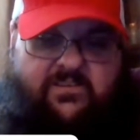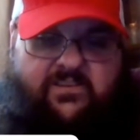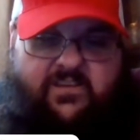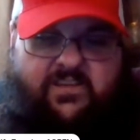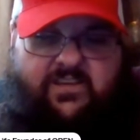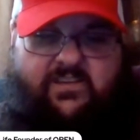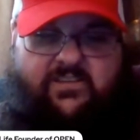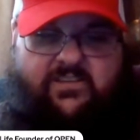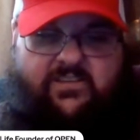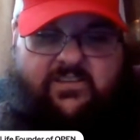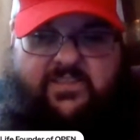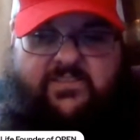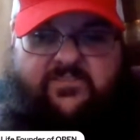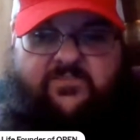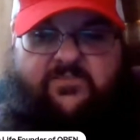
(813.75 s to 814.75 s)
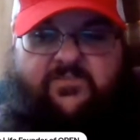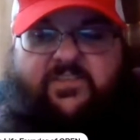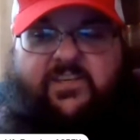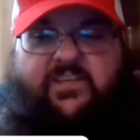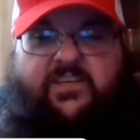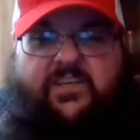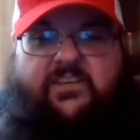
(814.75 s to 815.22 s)
Yeah, you got this little
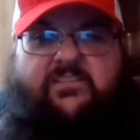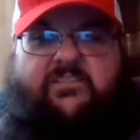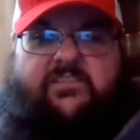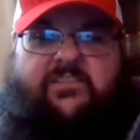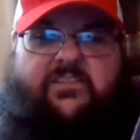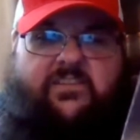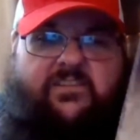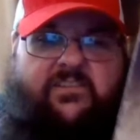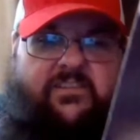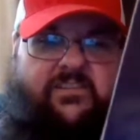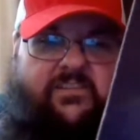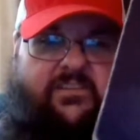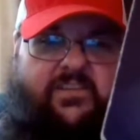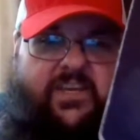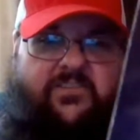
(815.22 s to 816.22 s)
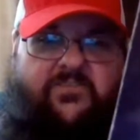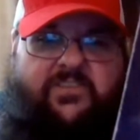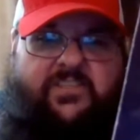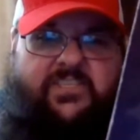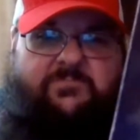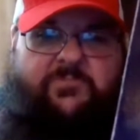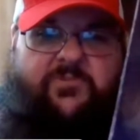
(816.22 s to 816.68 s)
teeny
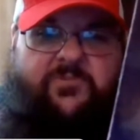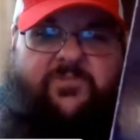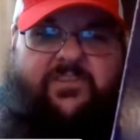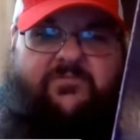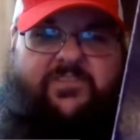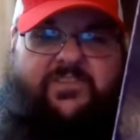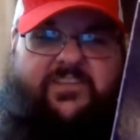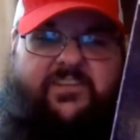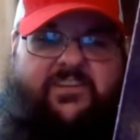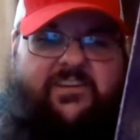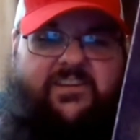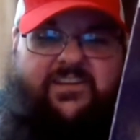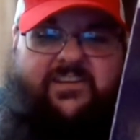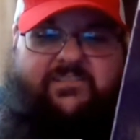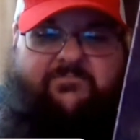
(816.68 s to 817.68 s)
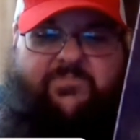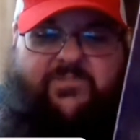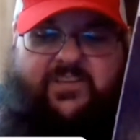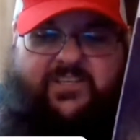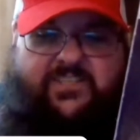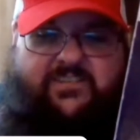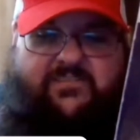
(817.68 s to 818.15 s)
Danielson spoon that was sitting in a
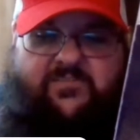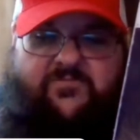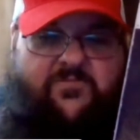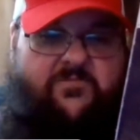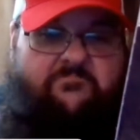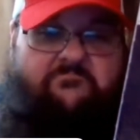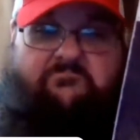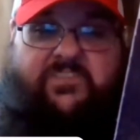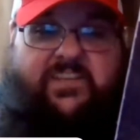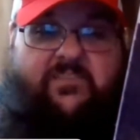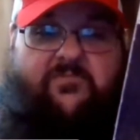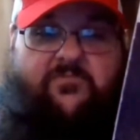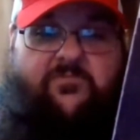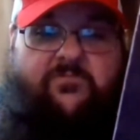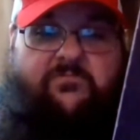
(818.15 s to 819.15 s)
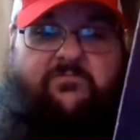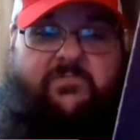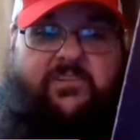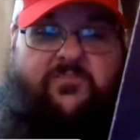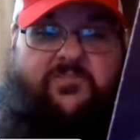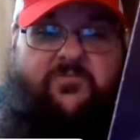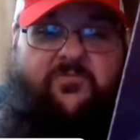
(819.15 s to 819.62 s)
place there for several
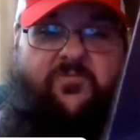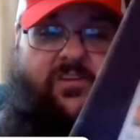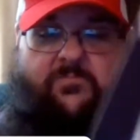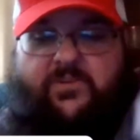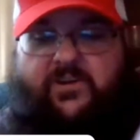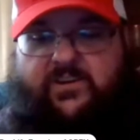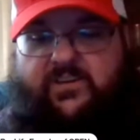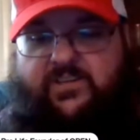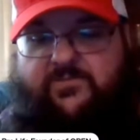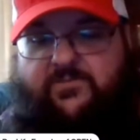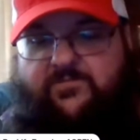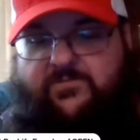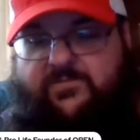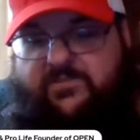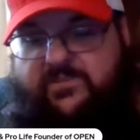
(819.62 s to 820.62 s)
years before I bought it. Is what it